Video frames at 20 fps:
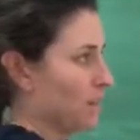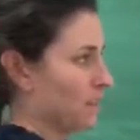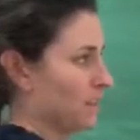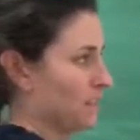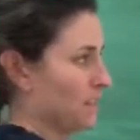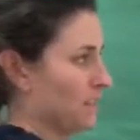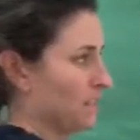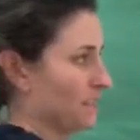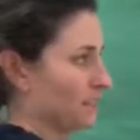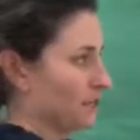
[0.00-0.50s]

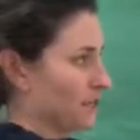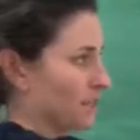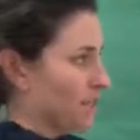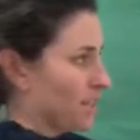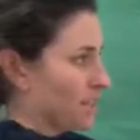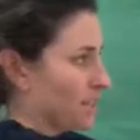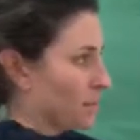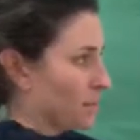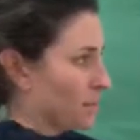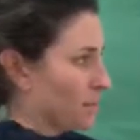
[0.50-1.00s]
These are just a
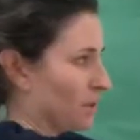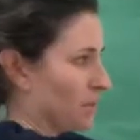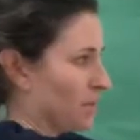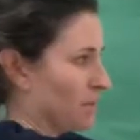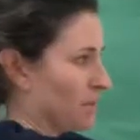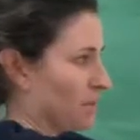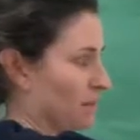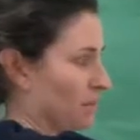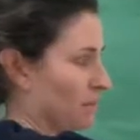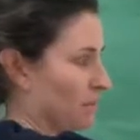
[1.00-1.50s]
couple
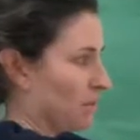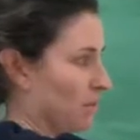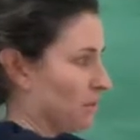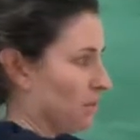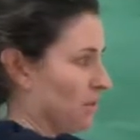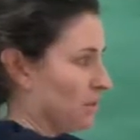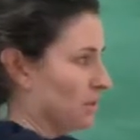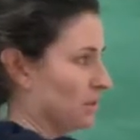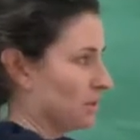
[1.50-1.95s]
examples.